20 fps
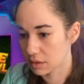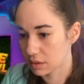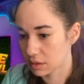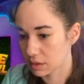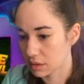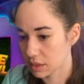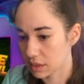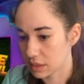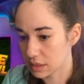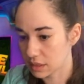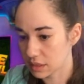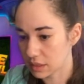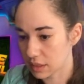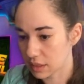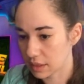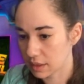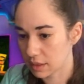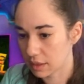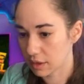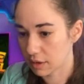Let's see.
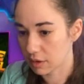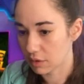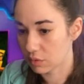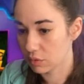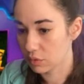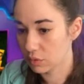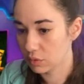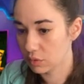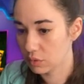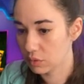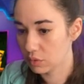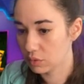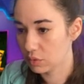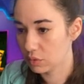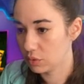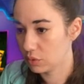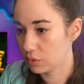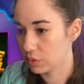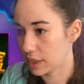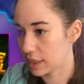
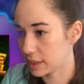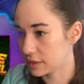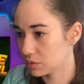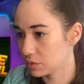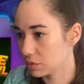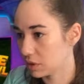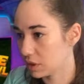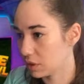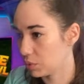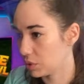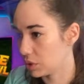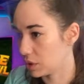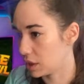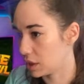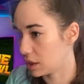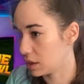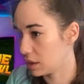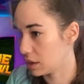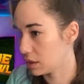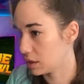Ooh, that's really
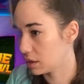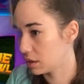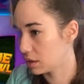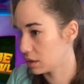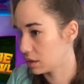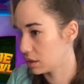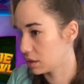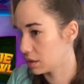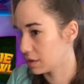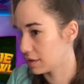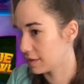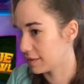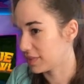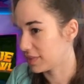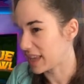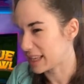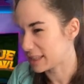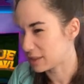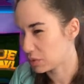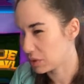pretty.
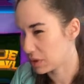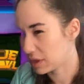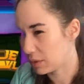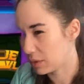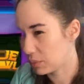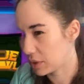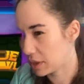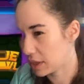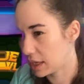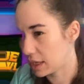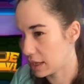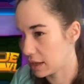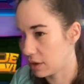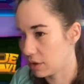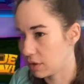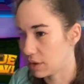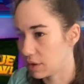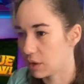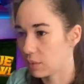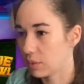That's really pretty.
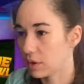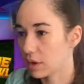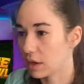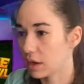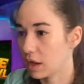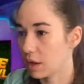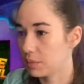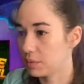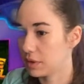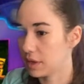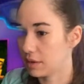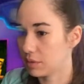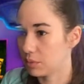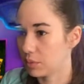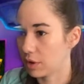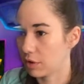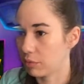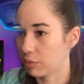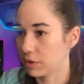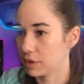Okay, we're going to update and
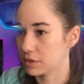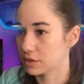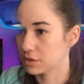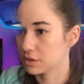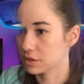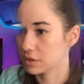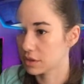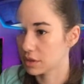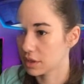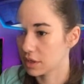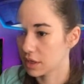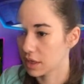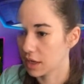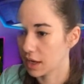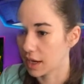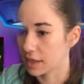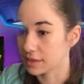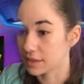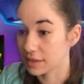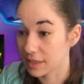publish,
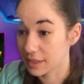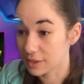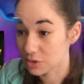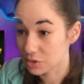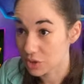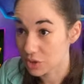and then let's try